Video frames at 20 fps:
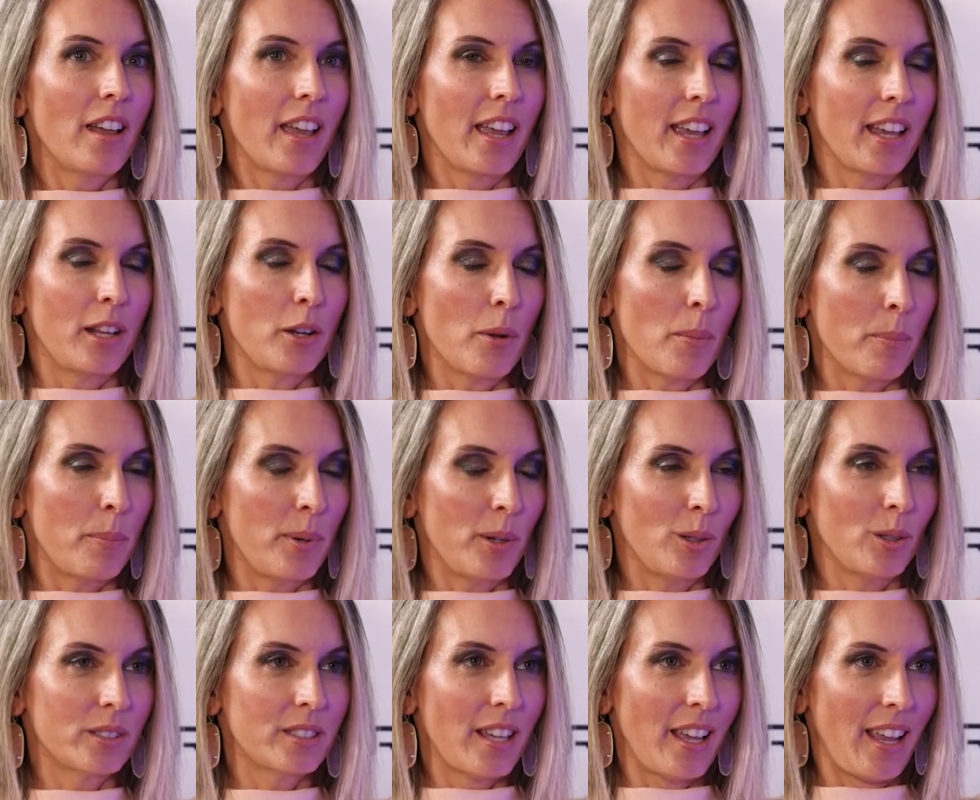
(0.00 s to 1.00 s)
and
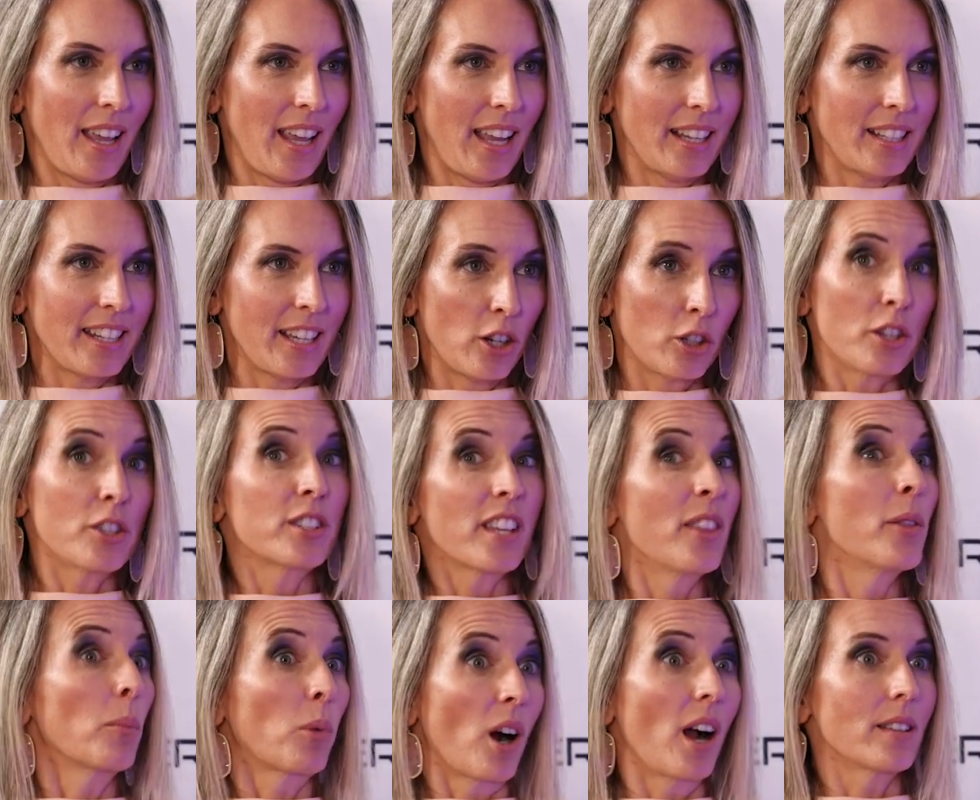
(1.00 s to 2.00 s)
built is
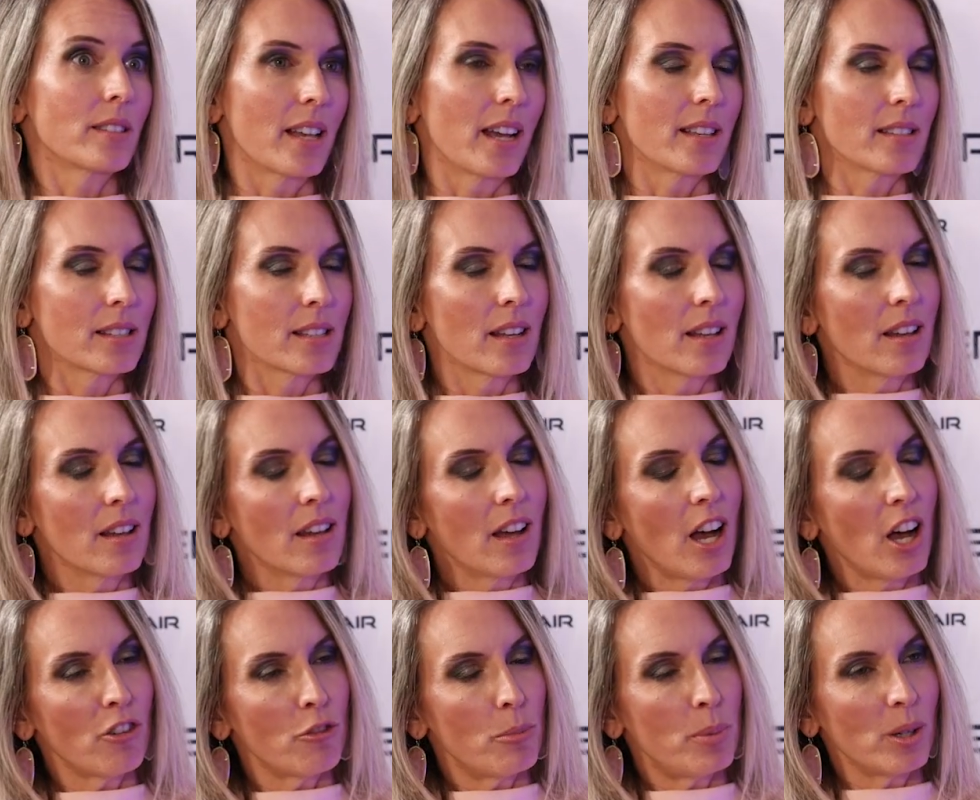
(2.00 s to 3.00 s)
in the process
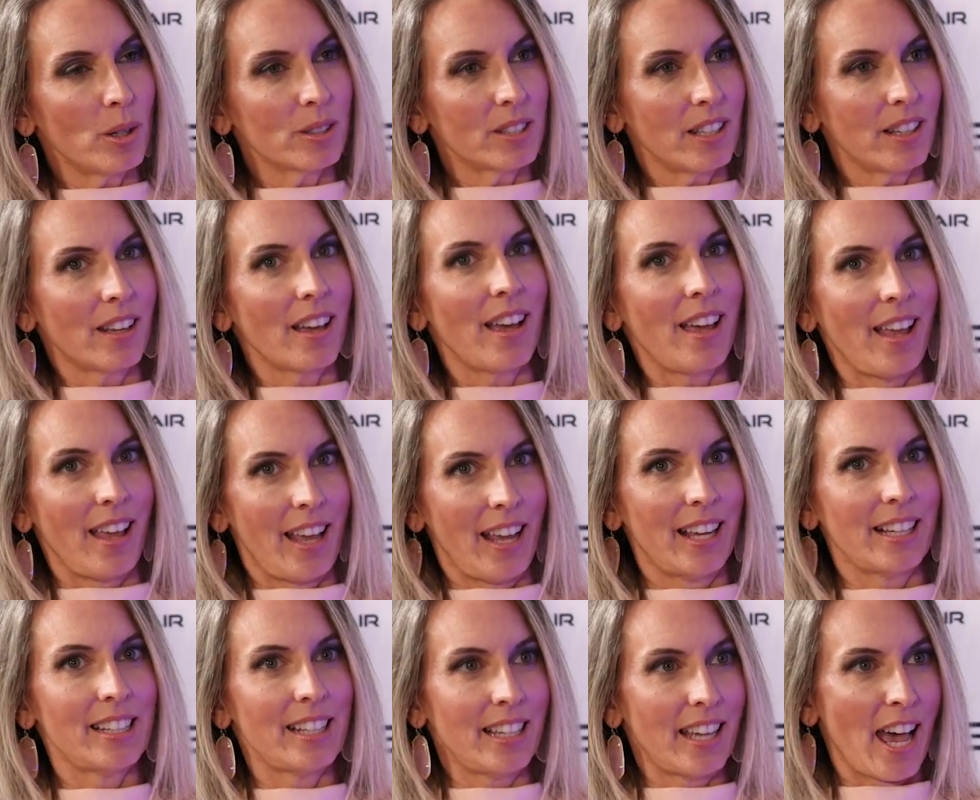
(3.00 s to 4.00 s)
of building a
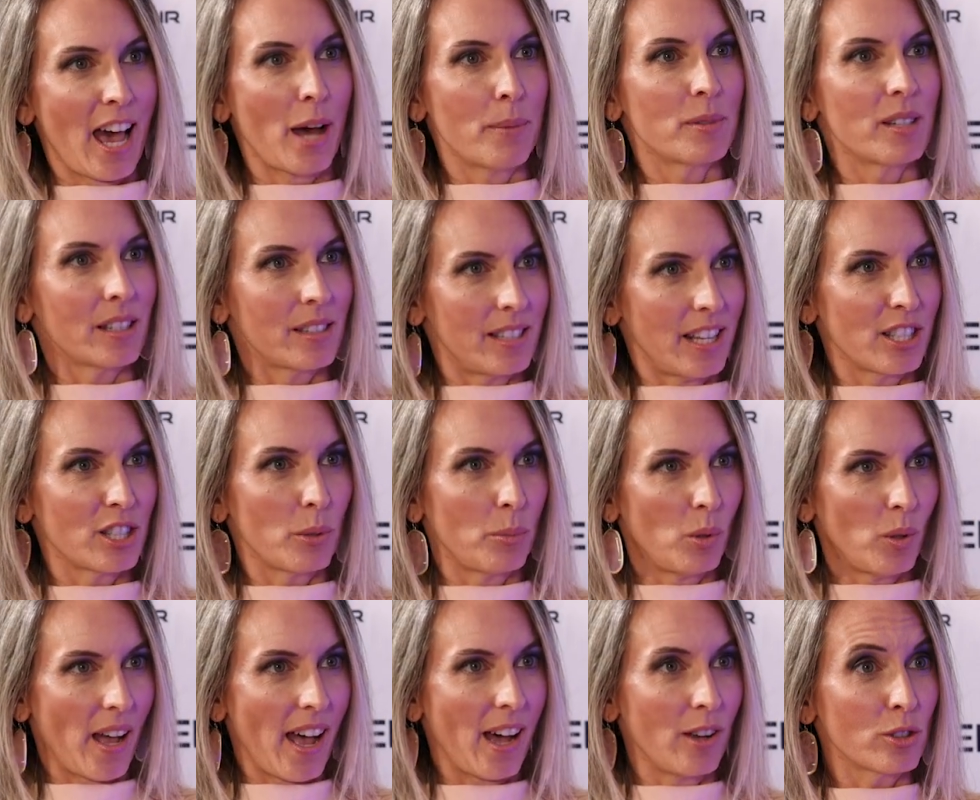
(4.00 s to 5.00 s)
handicapped
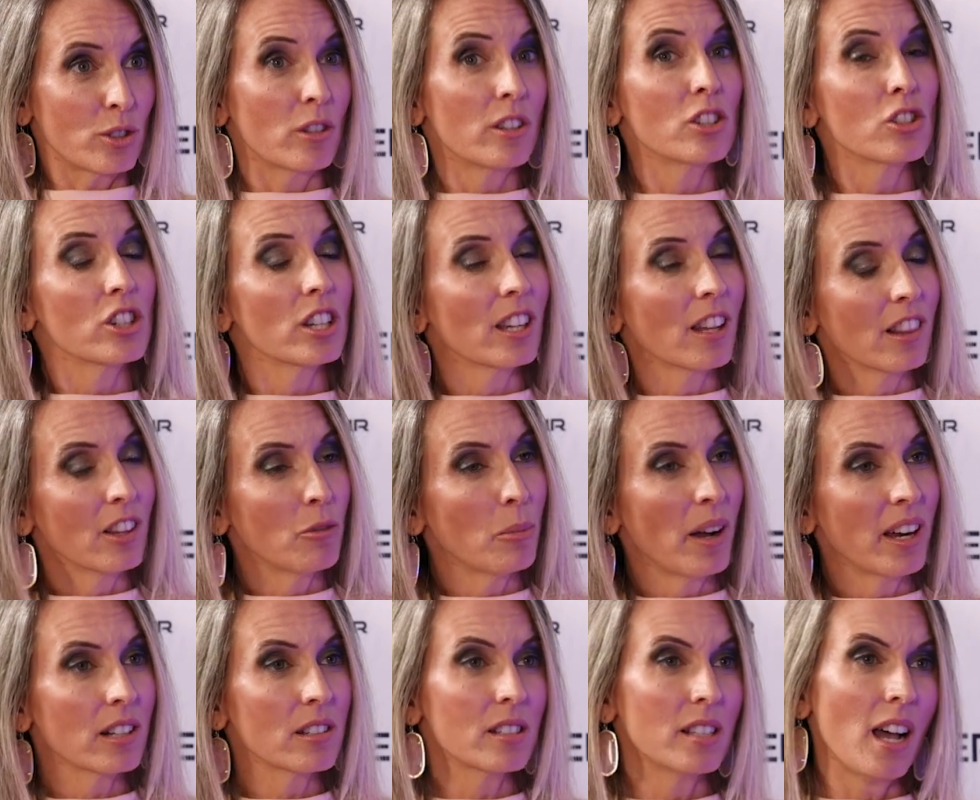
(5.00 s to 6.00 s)
accessible house so that she can live
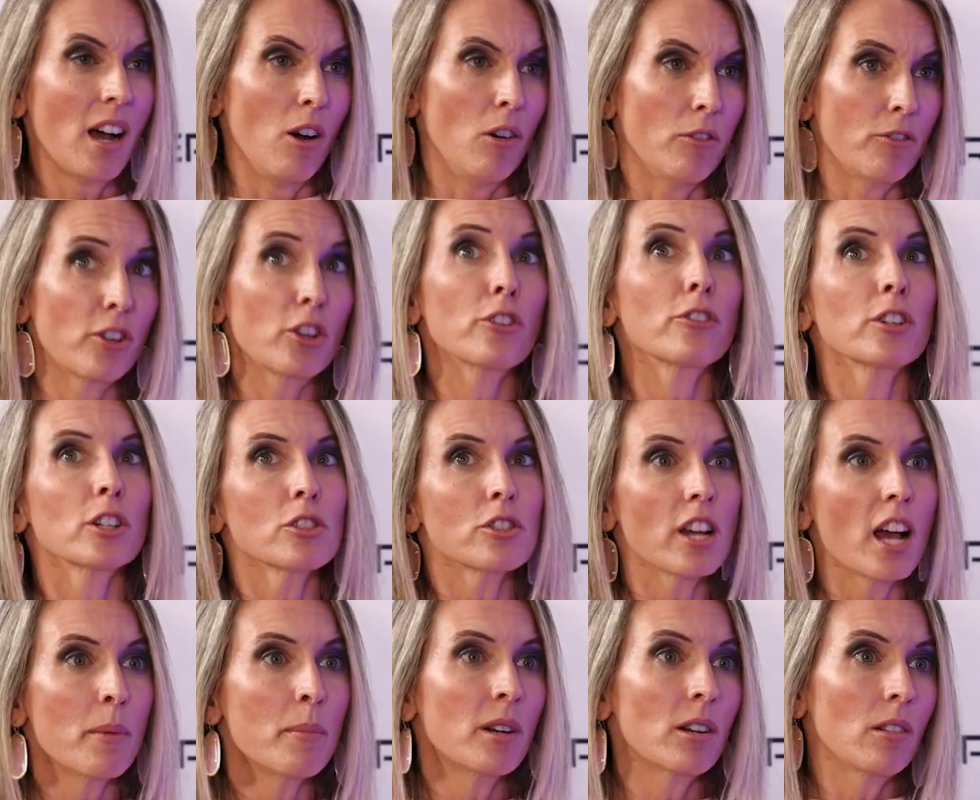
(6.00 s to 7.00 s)
by herself for the
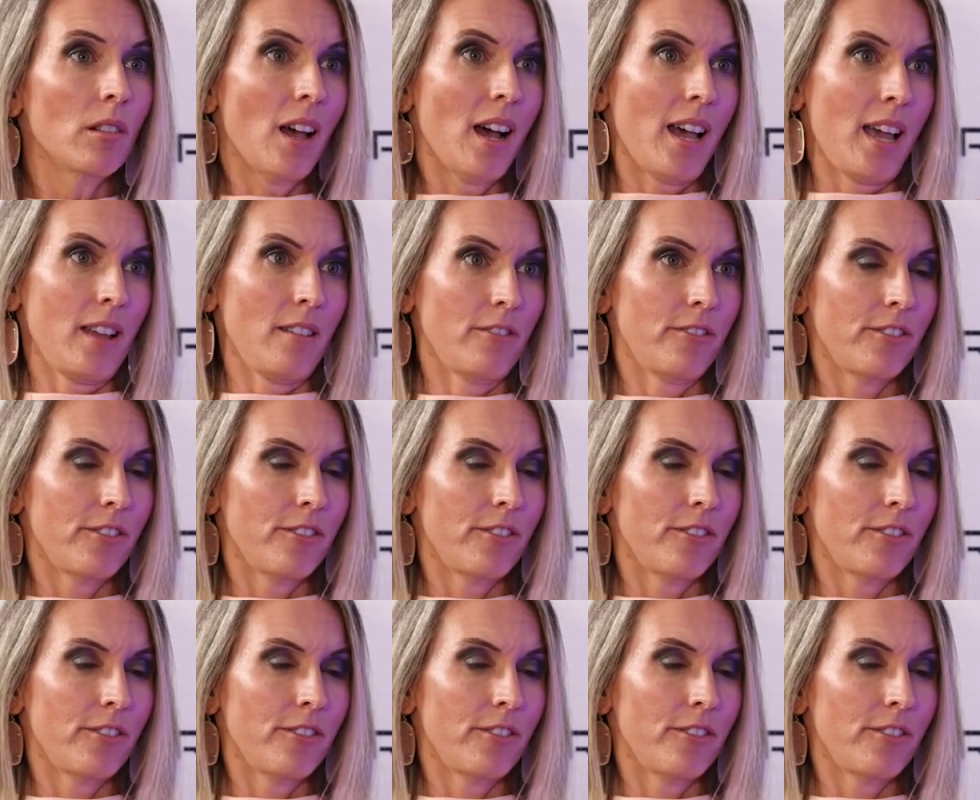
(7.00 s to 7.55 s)
first time in her life.